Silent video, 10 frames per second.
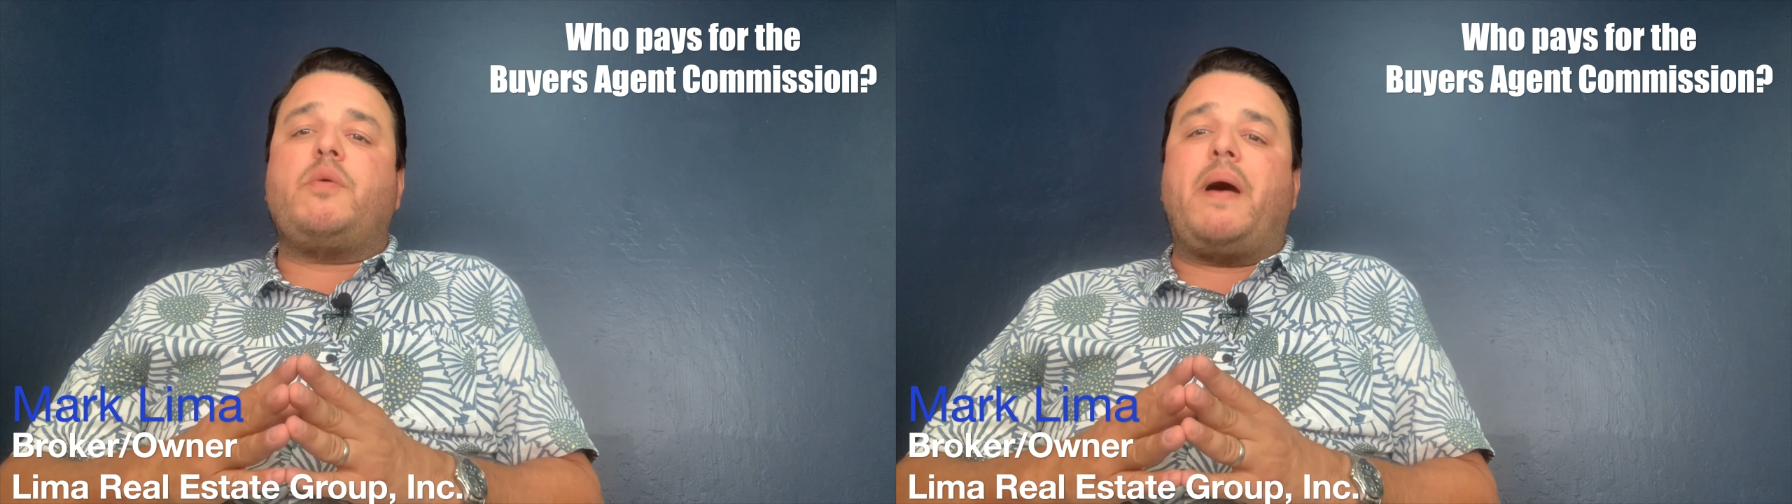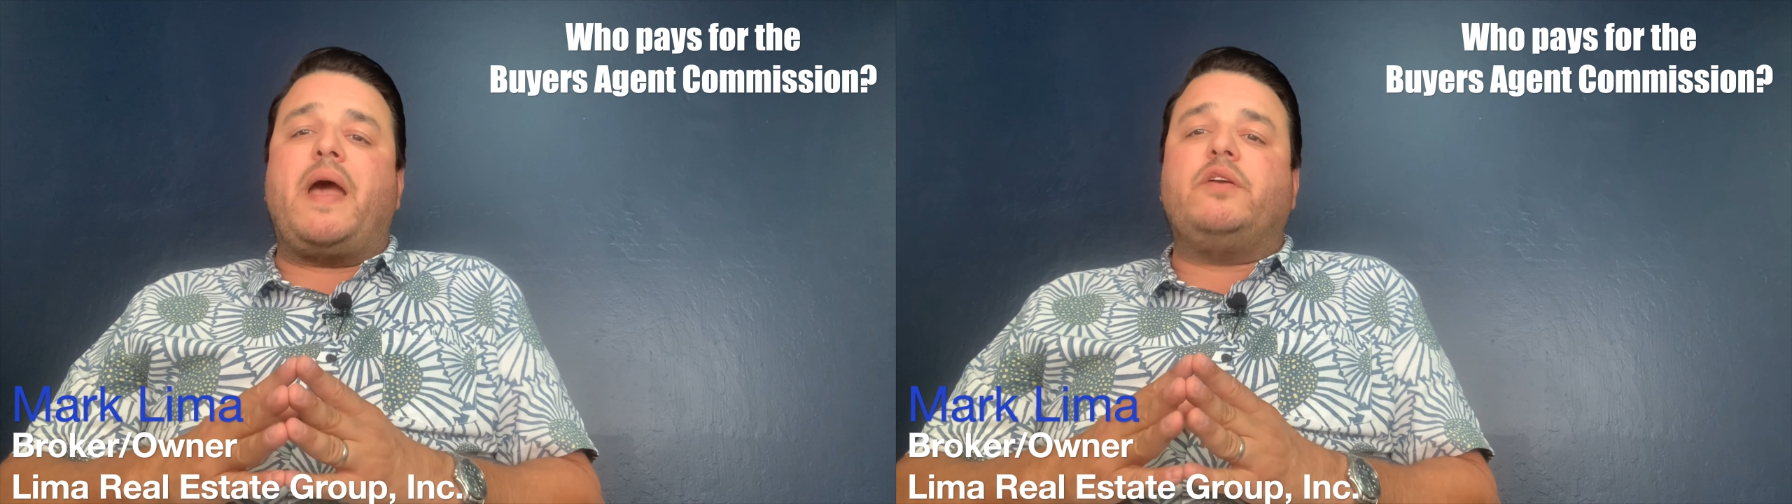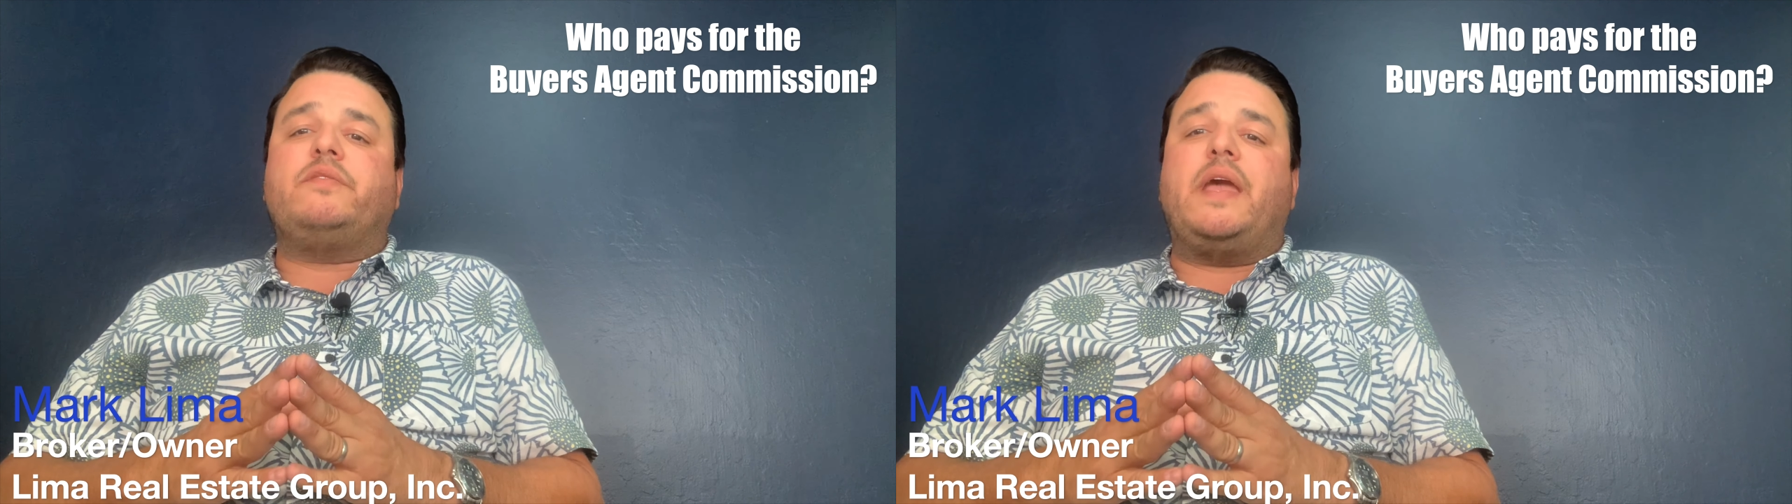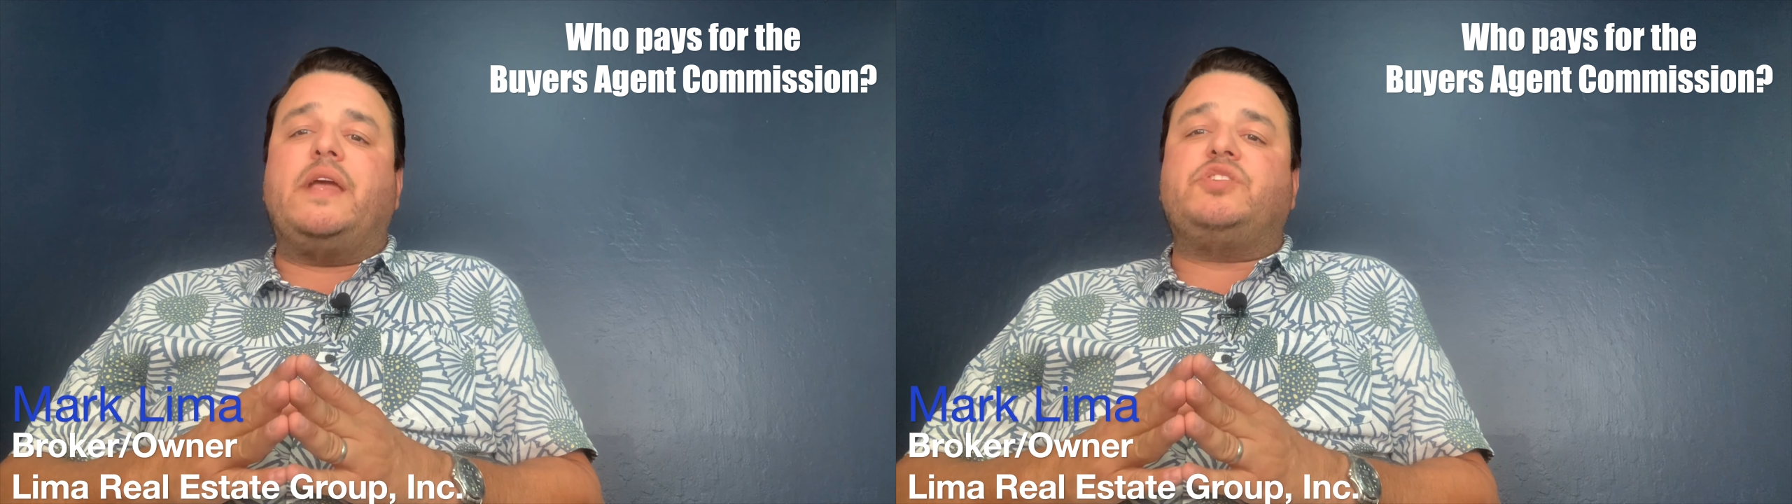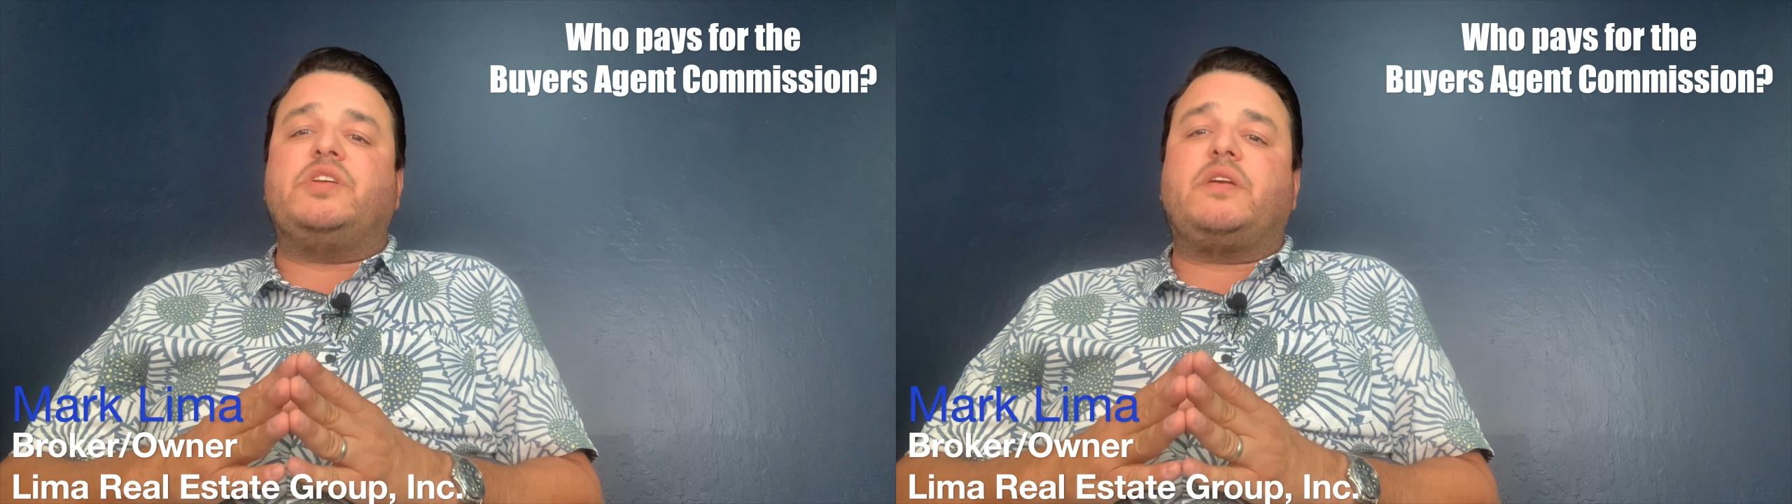buyer's
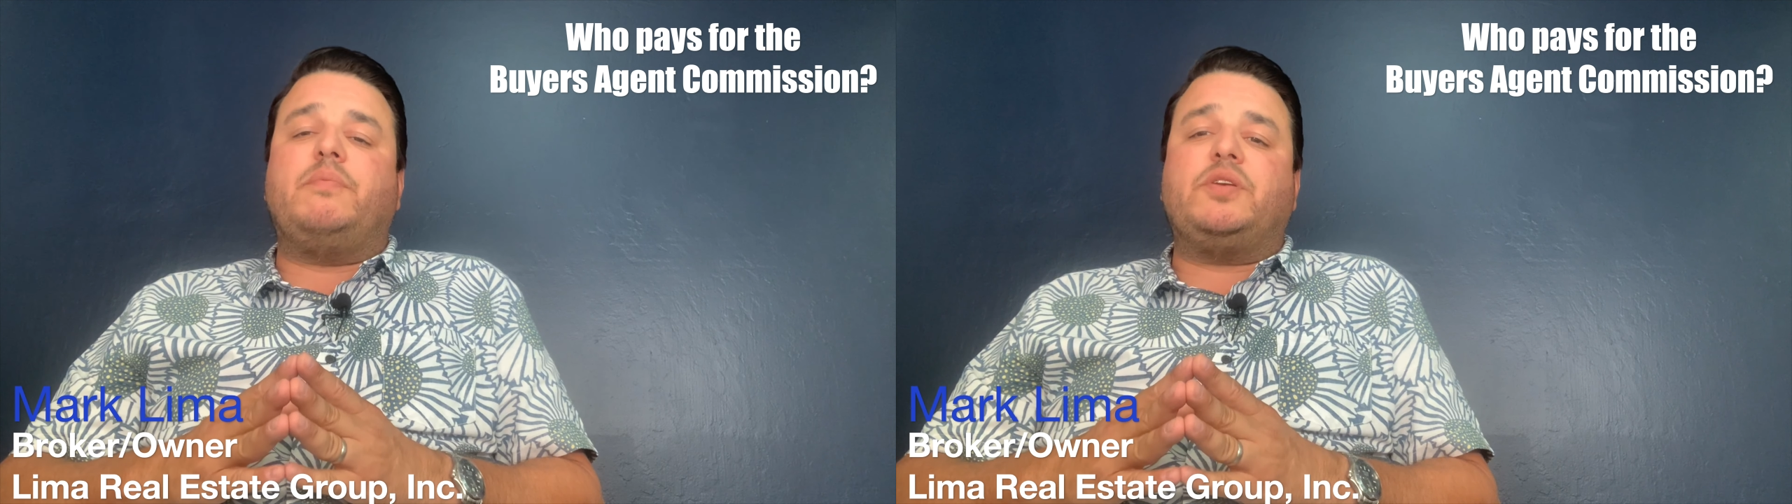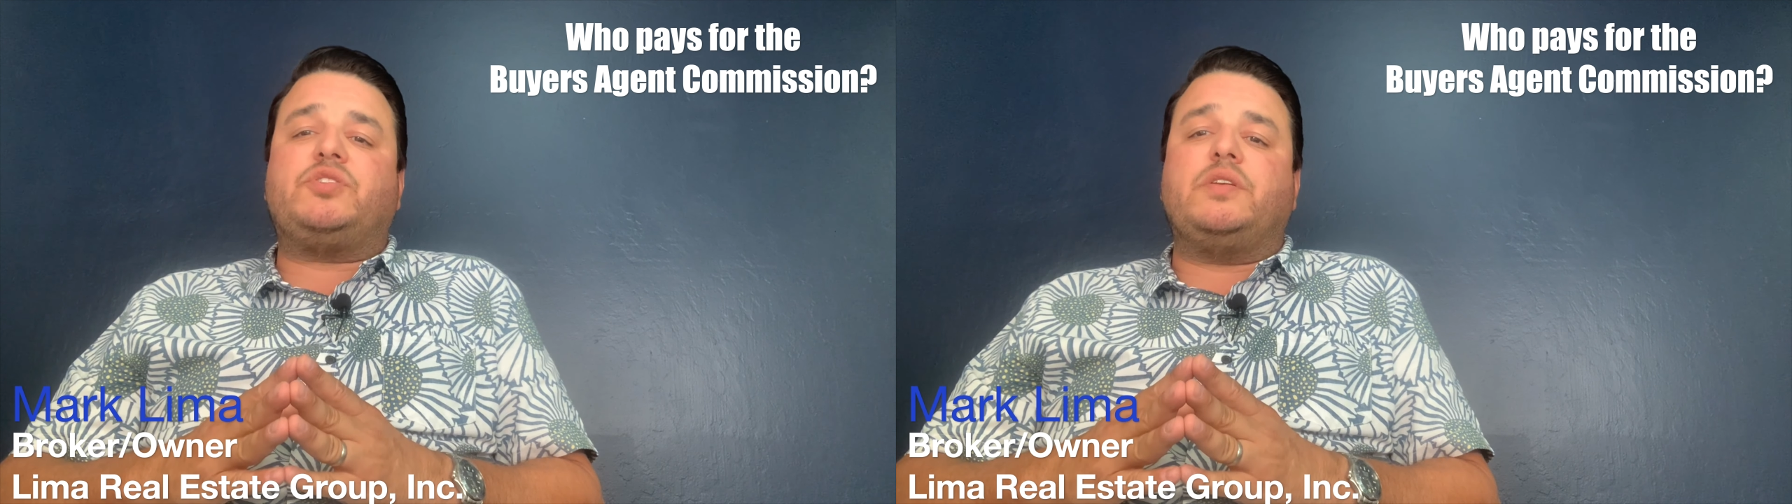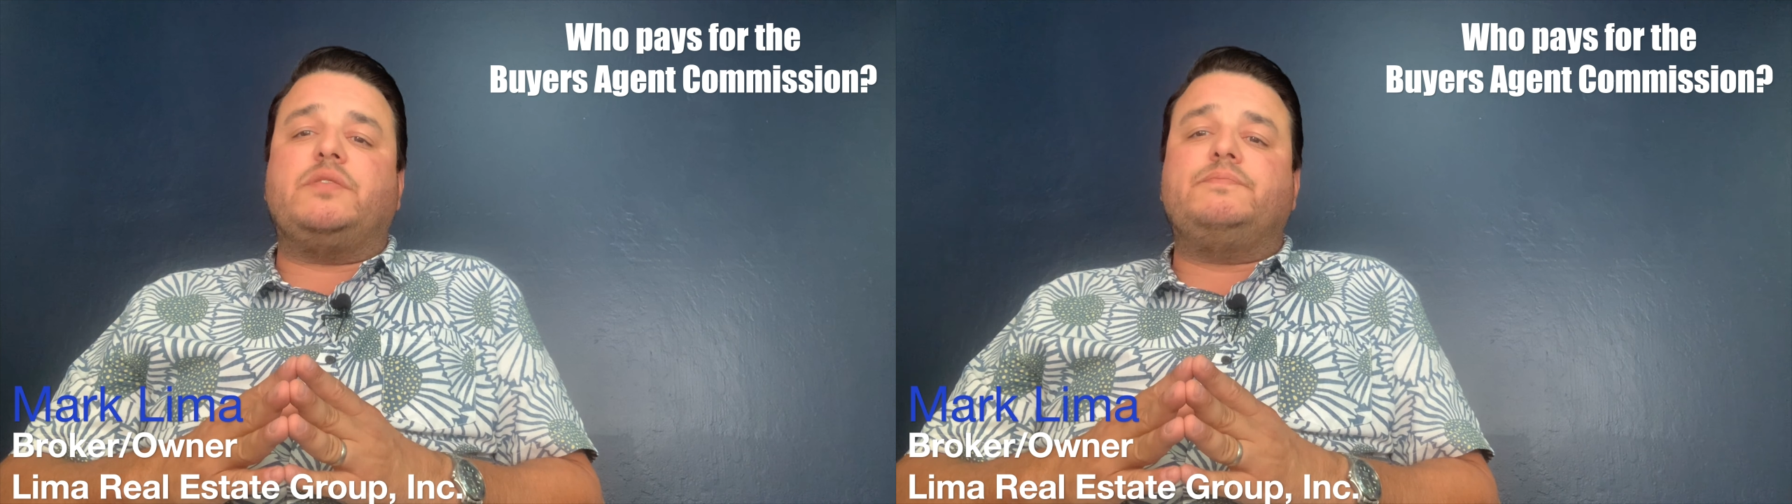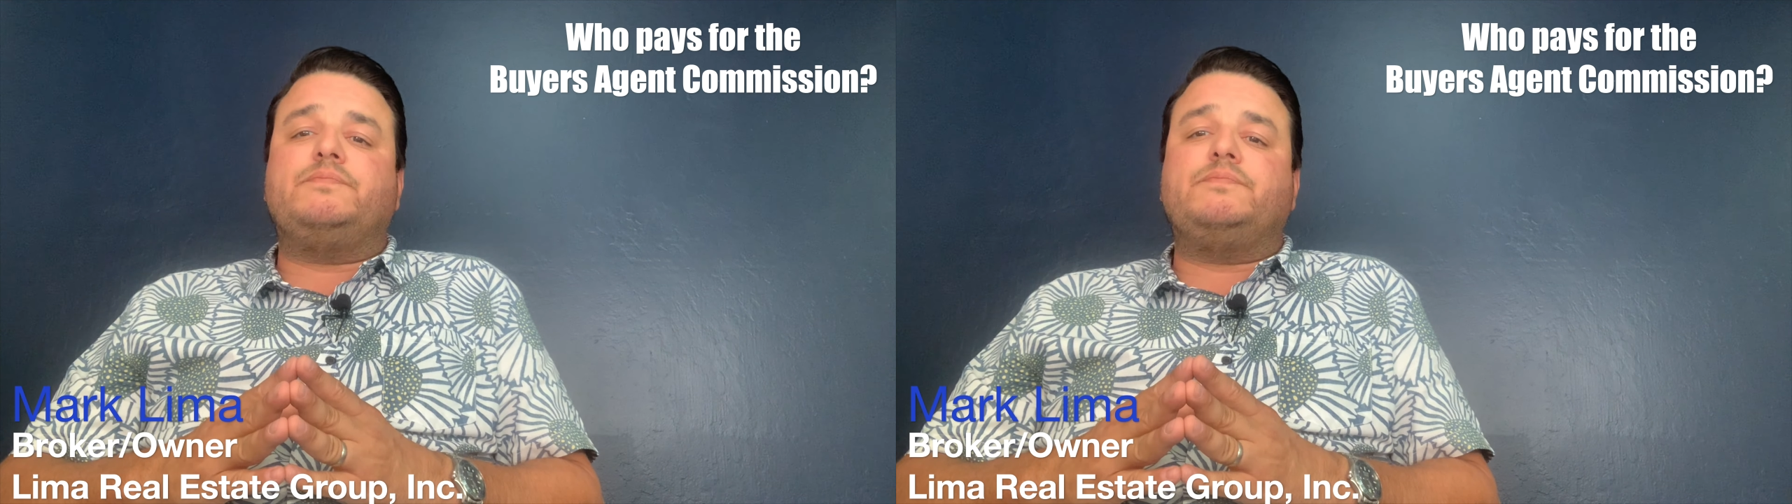agent commission?